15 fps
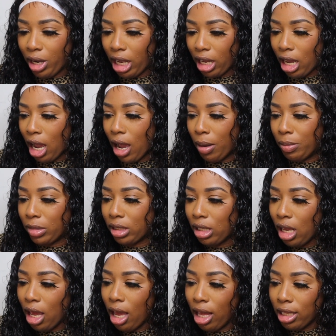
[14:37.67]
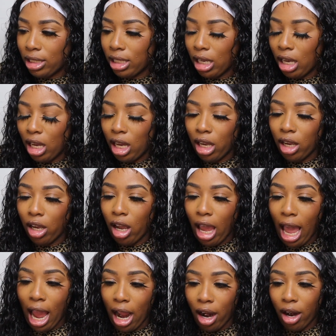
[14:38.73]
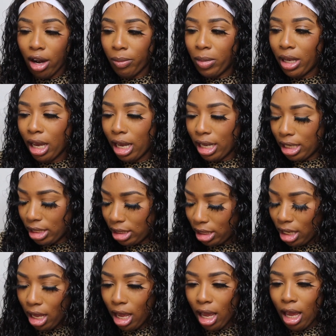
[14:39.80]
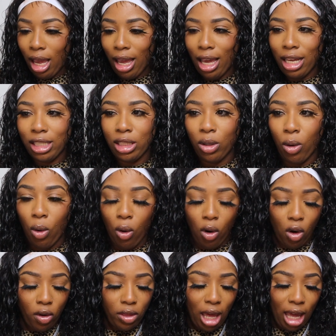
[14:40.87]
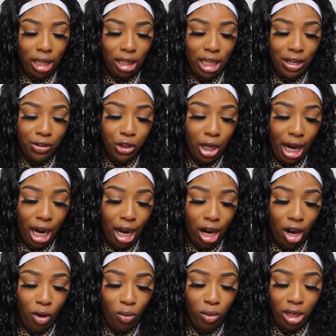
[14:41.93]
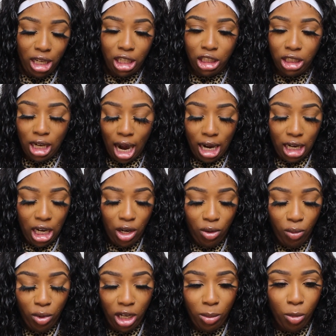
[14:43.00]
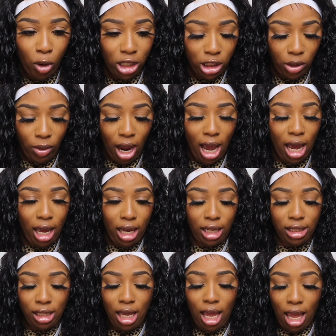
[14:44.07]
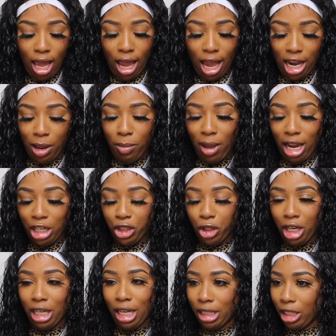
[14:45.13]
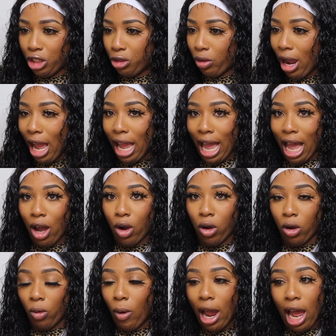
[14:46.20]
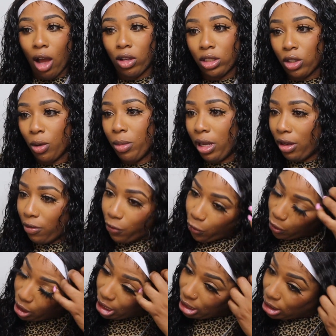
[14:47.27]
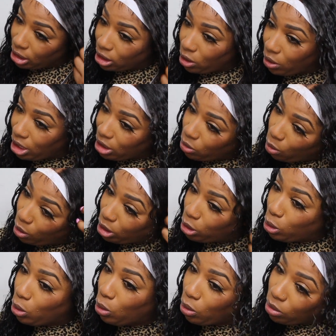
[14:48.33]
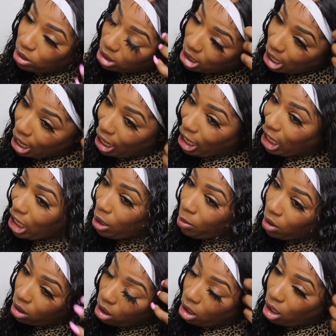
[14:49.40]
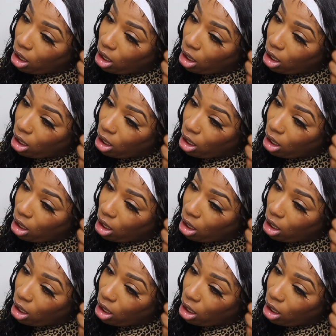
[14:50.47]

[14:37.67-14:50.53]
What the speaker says: it comes to hair, because it's an oil that leaves your hair really shiny, really moisturized, and it makes sure it doesn't dry out while also being frizzed. So it's going to tame